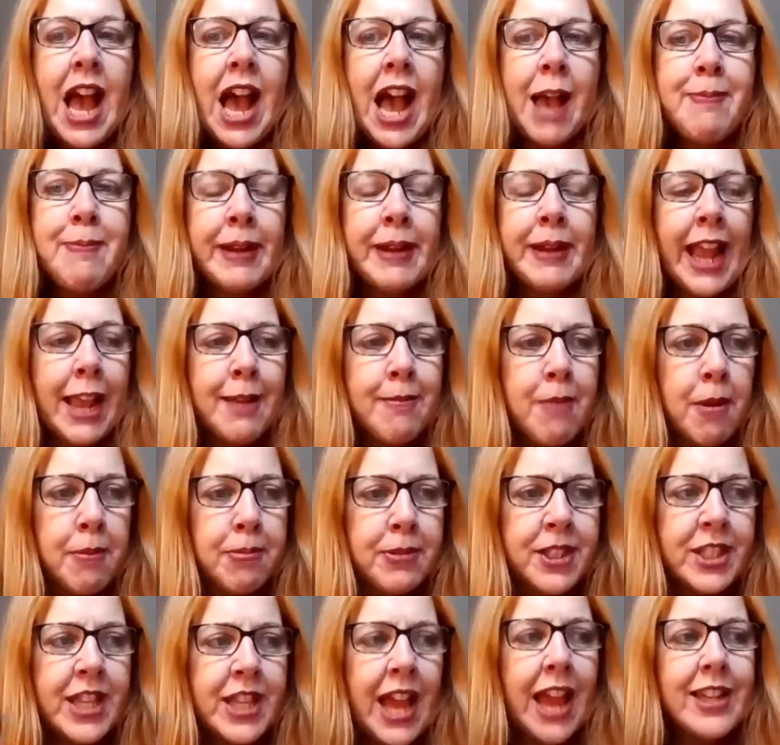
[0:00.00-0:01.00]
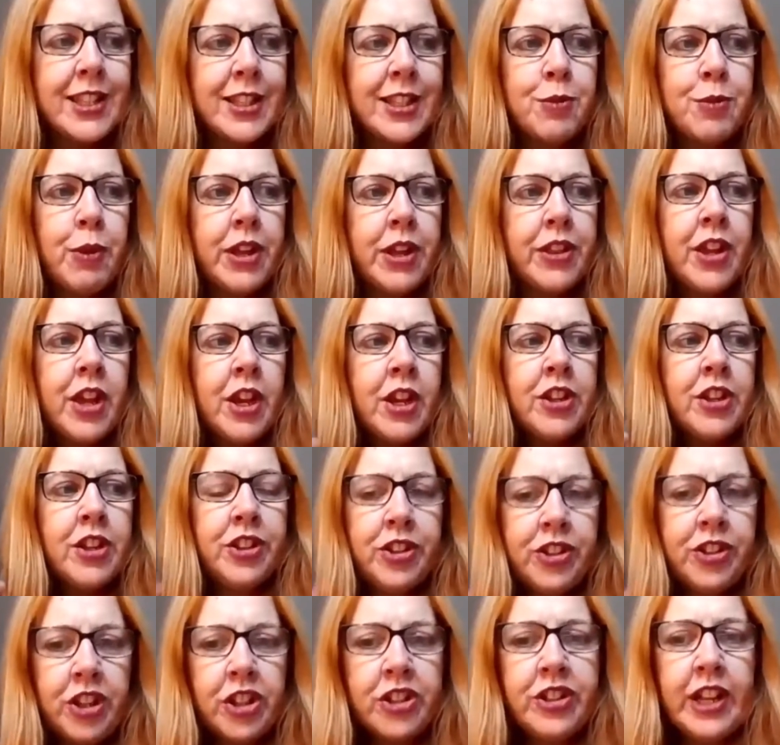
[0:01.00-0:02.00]
I became obsessed with
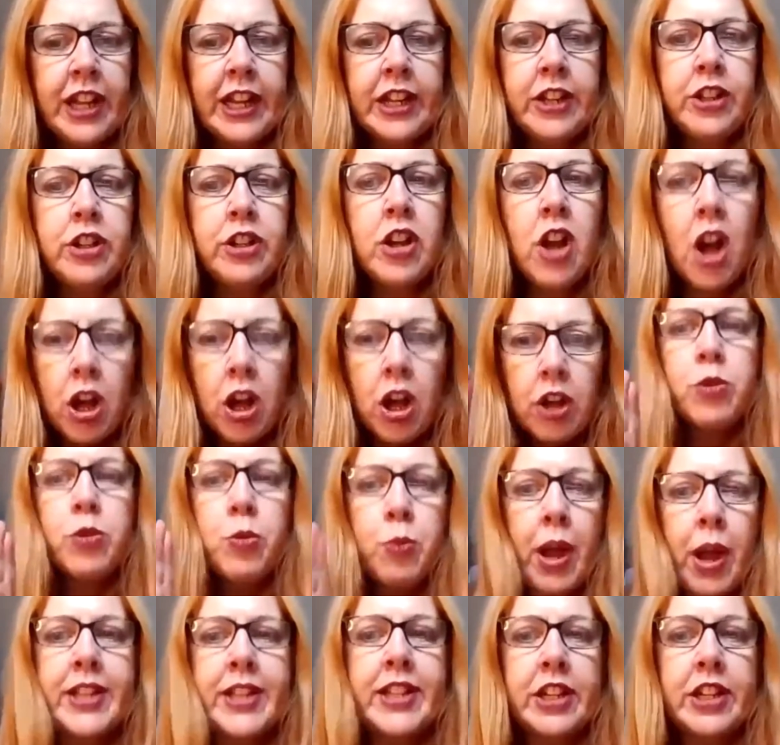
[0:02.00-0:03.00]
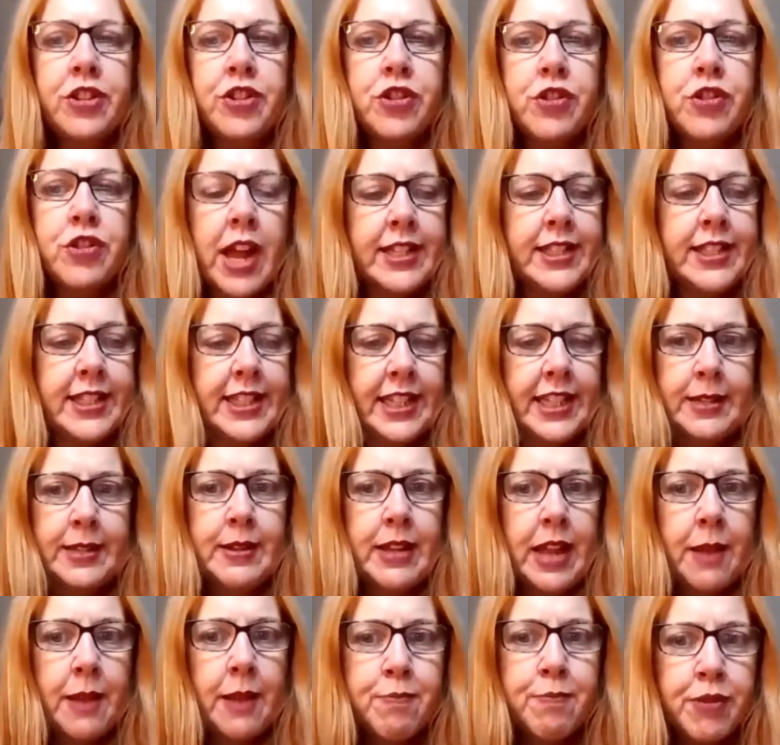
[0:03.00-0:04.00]
studying not the wedding trends
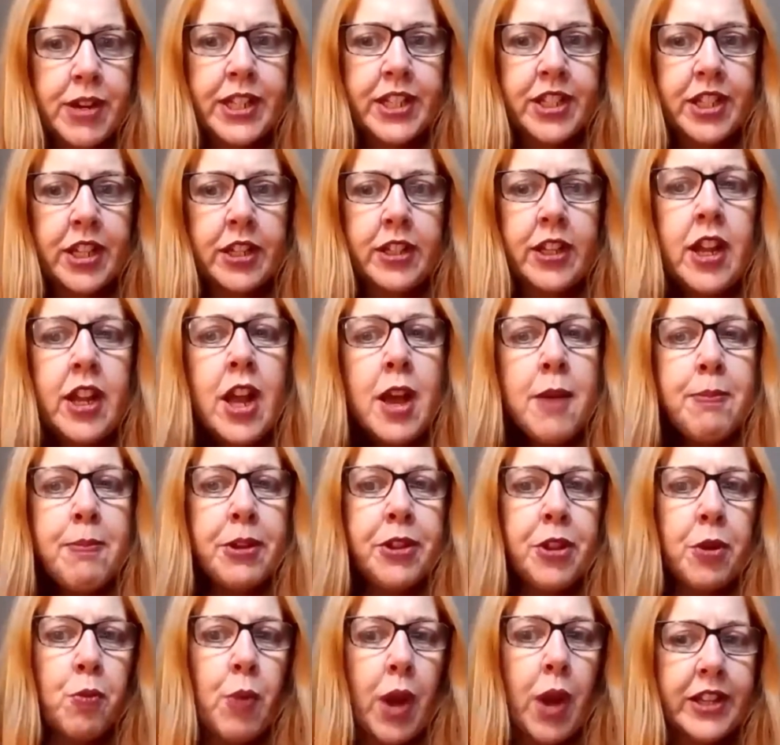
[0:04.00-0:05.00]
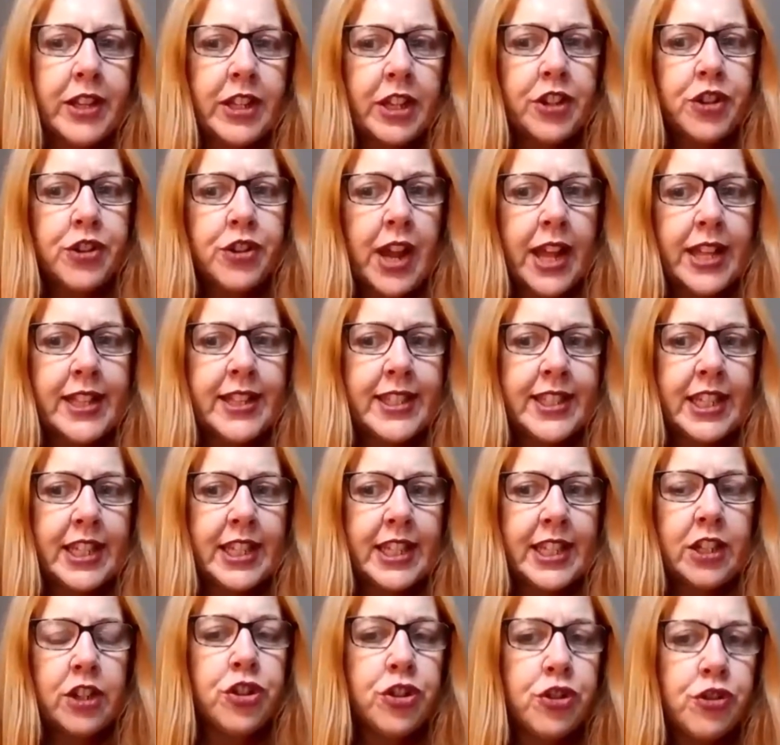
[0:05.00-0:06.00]
in Britain, but the wedding trends
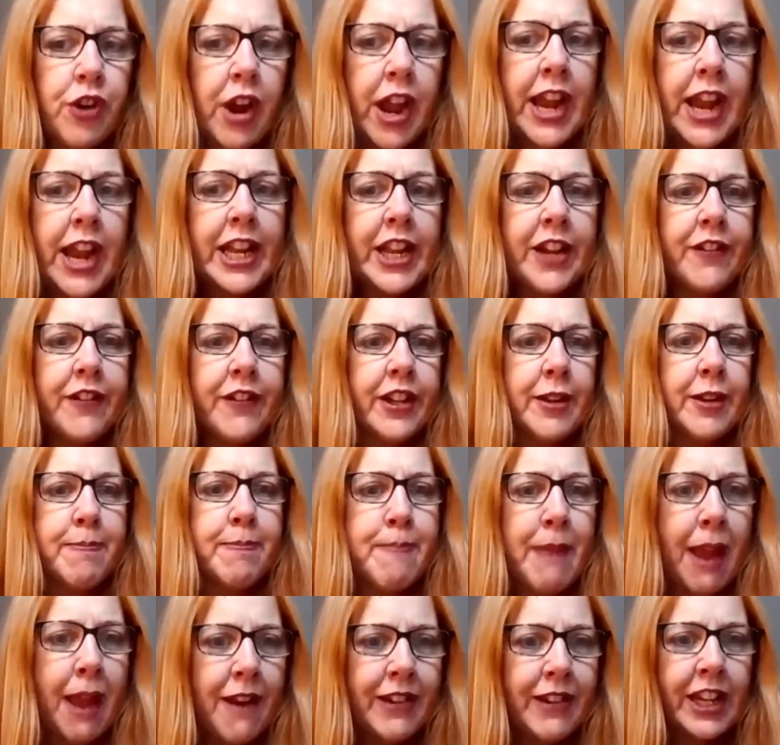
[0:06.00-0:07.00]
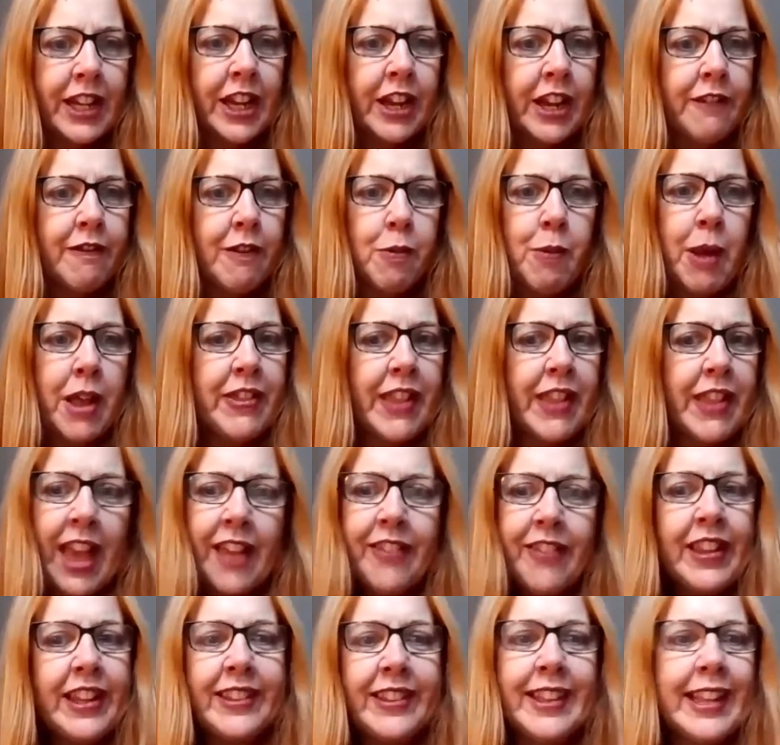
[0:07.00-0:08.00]
in Australia and America, where they
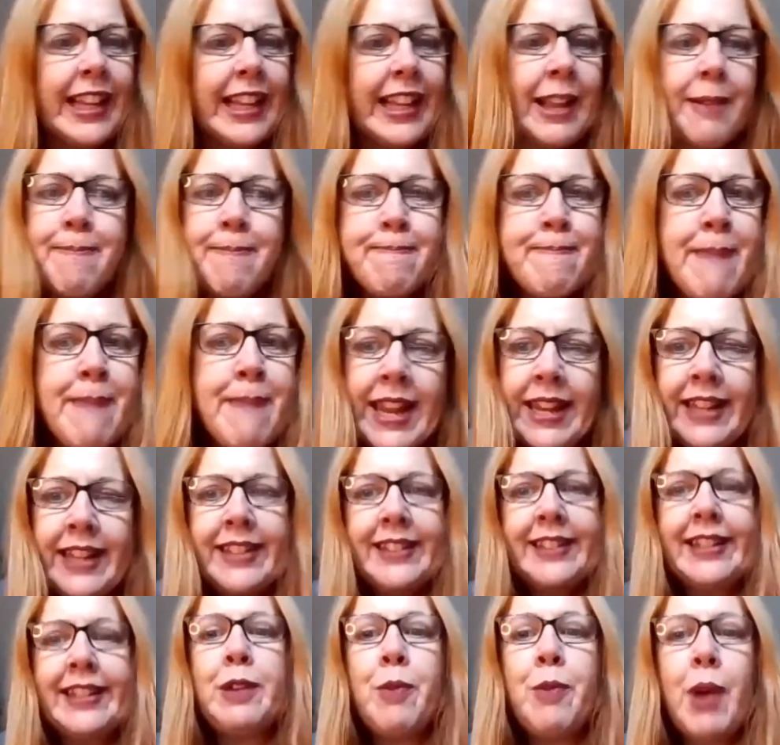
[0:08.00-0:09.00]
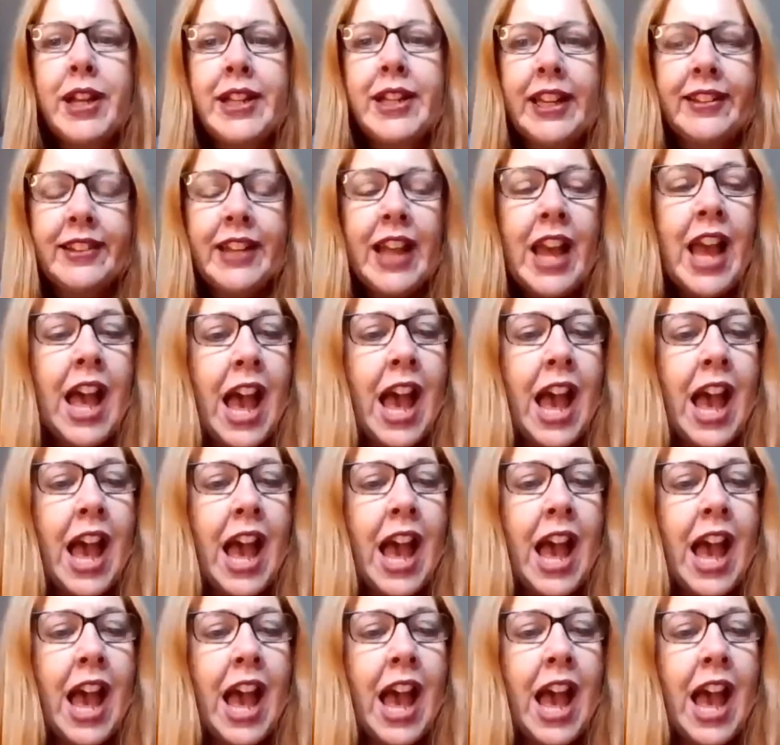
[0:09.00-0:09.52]
have these like amazing weddings.